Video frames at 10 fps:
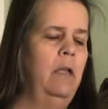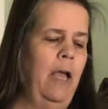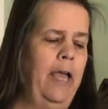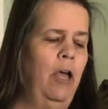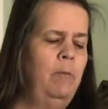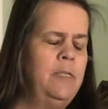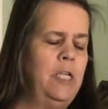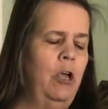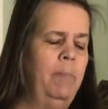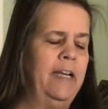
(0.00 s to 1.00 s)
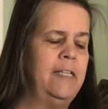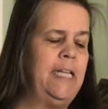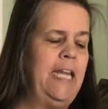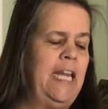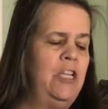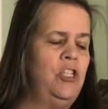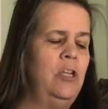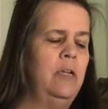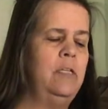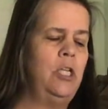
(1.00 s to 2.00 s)
I hope so, because
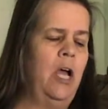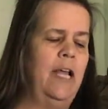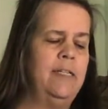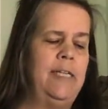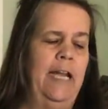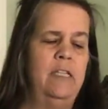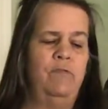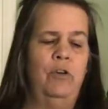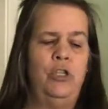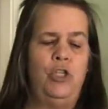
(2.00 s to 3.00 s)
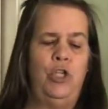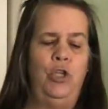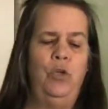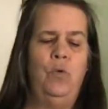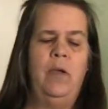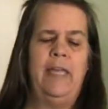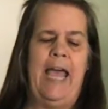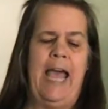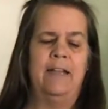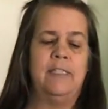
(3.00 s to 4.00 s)
each dot stands for 2
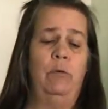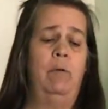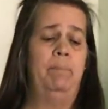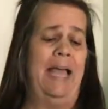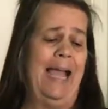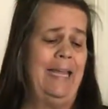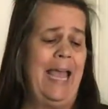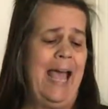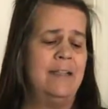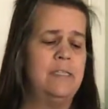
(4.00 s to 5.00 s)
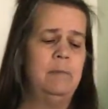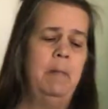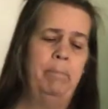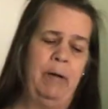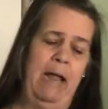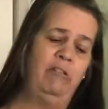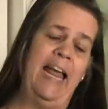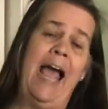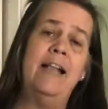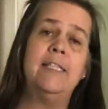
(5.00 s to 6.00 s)
cats. There were black cats, brown
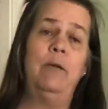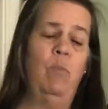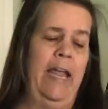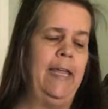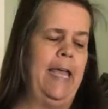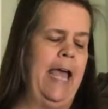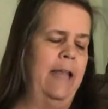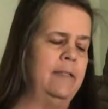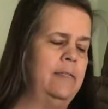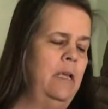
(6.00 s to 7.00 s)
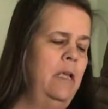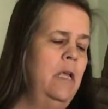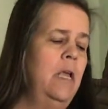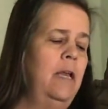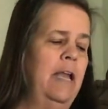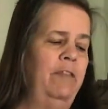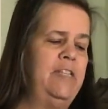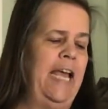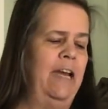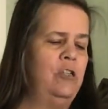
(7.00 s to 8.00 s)
cats, and white cats. Now the
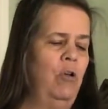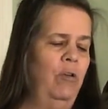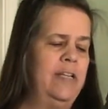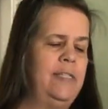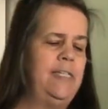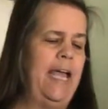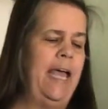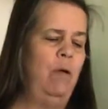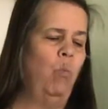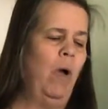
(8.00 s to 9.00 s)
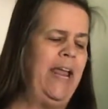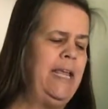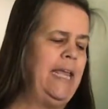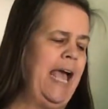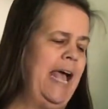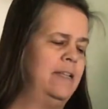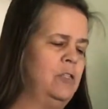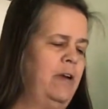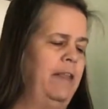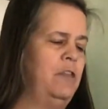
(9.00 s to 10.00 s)
data told us 10 white cats
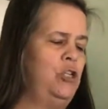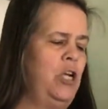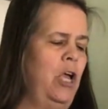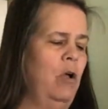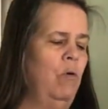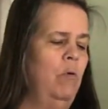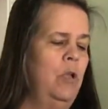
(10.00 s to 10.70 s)
are at the show.